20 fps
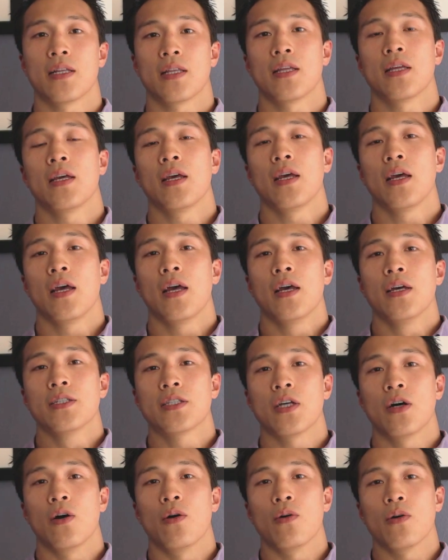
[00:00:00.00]
on.
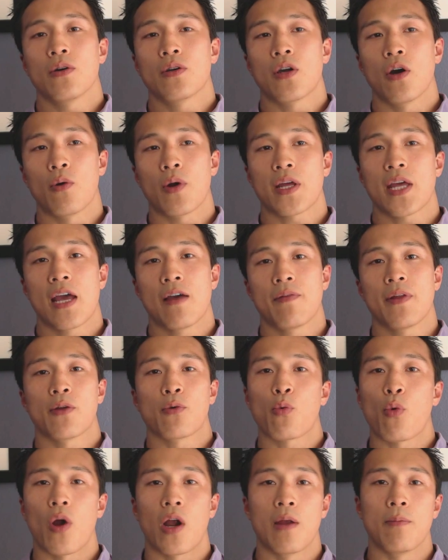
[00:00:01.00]
So Go Ruck Heavy,
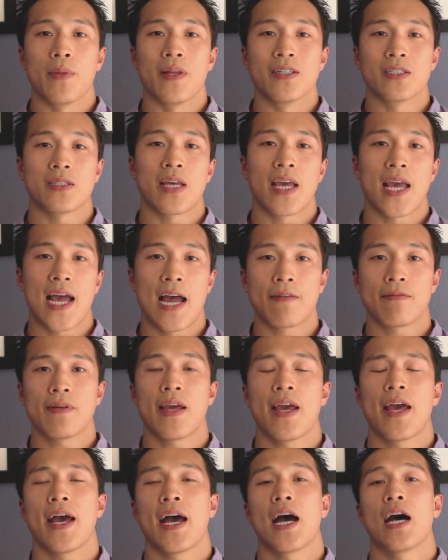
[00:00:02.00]
the requirement is you have
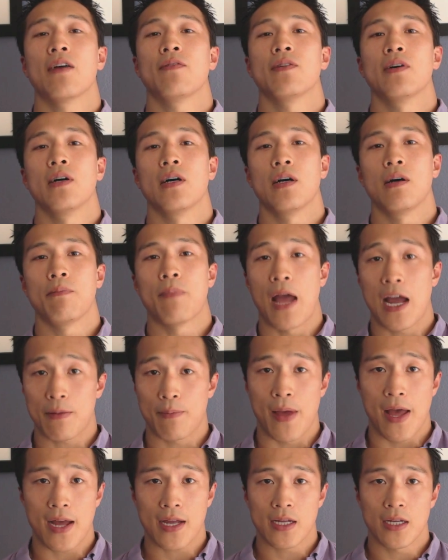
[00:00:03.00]
to have a
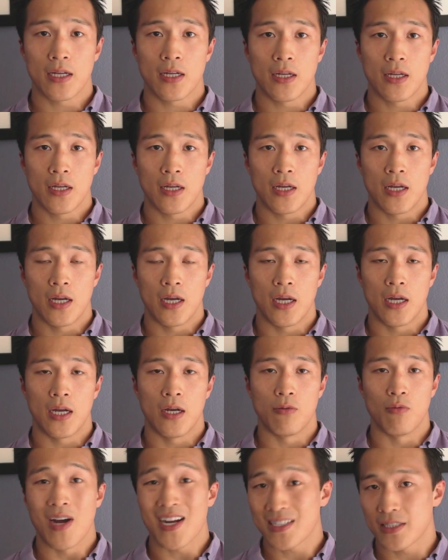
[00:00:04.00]
backpack,
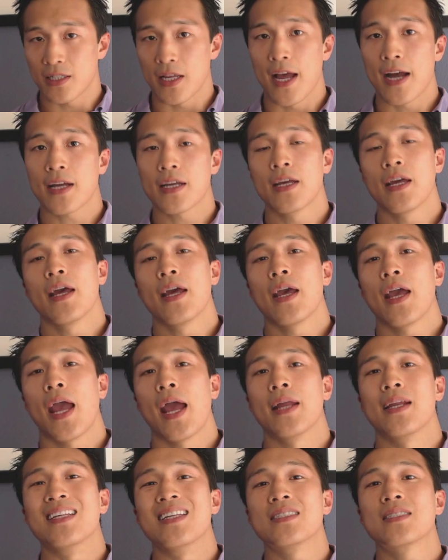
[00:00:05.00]
a rucksack,
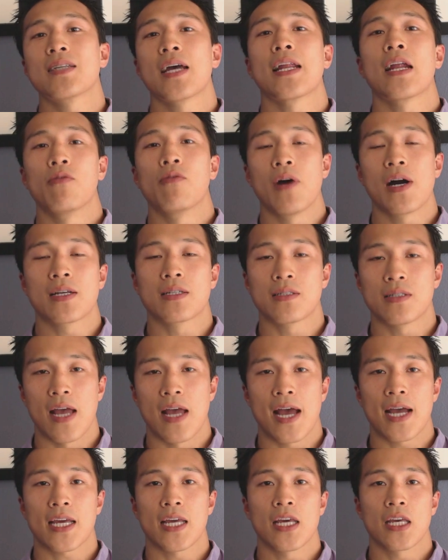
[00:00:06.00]
and inside a
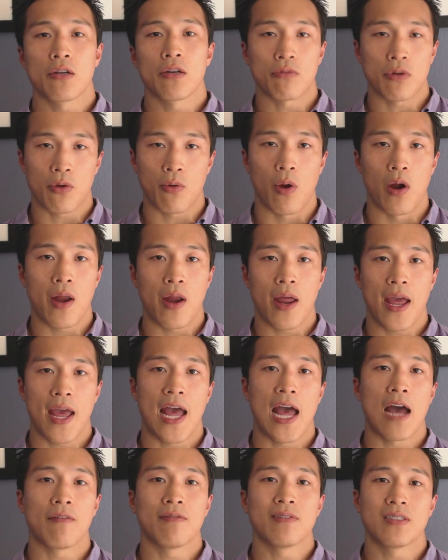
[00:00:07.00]
rucksack you're required
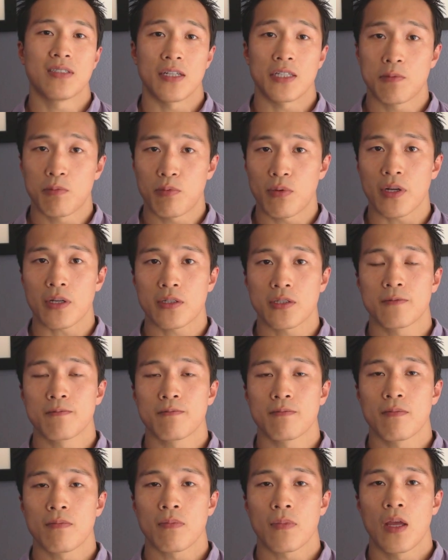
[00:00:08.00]
to have 6
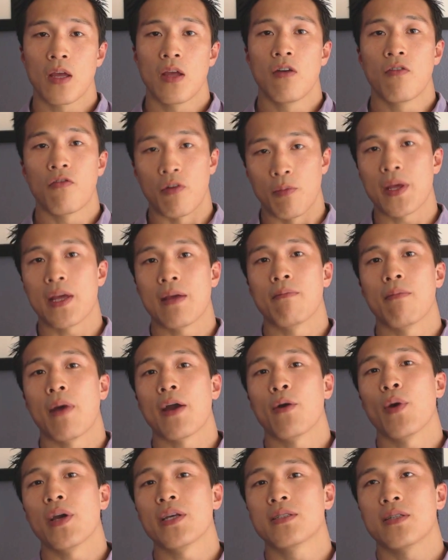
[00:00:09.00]
bricks. For me,
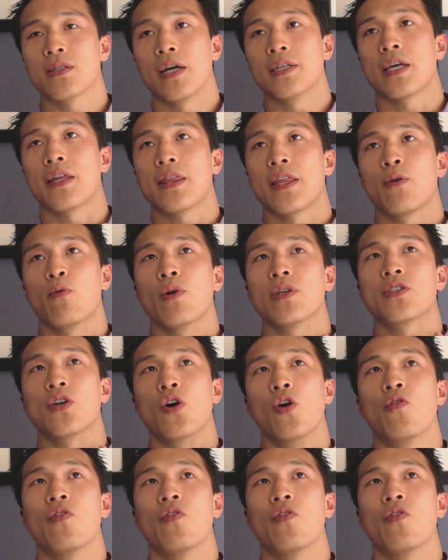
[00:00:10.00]
my waist size, I think once